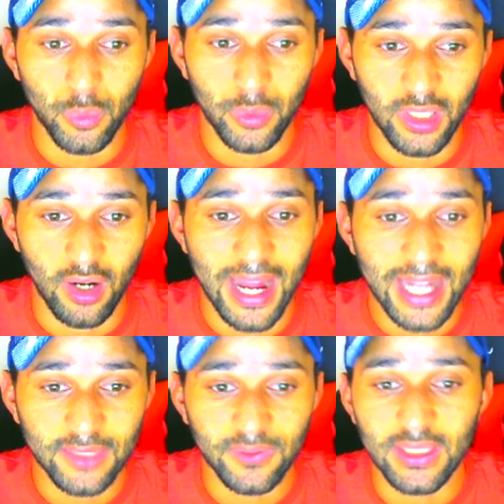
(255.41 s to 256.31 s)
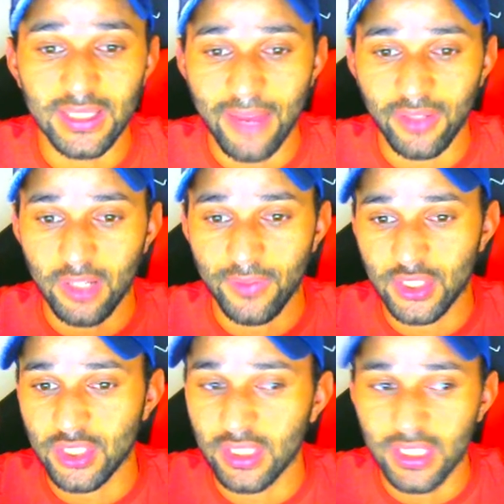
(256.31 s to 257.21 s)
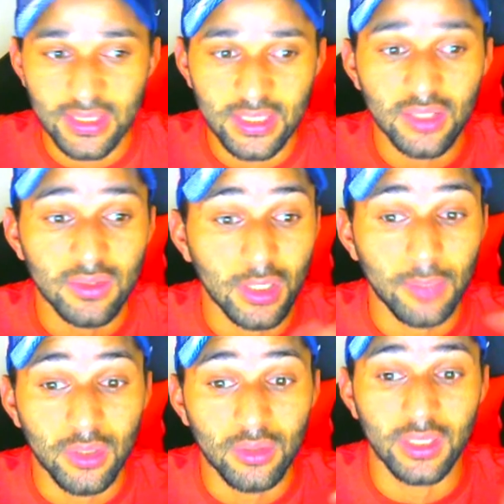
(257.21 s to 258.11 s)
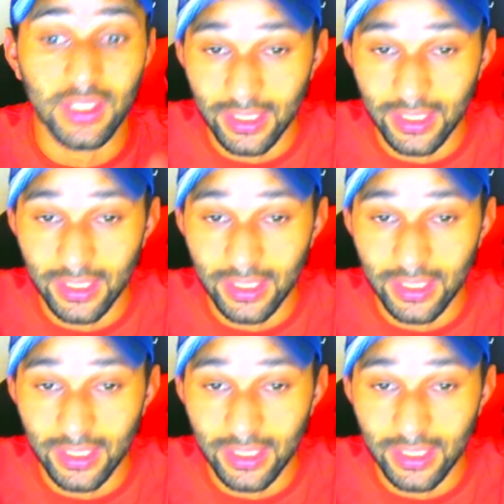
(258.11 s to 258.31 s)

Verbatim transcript: We are actively having conversation, listening to the community.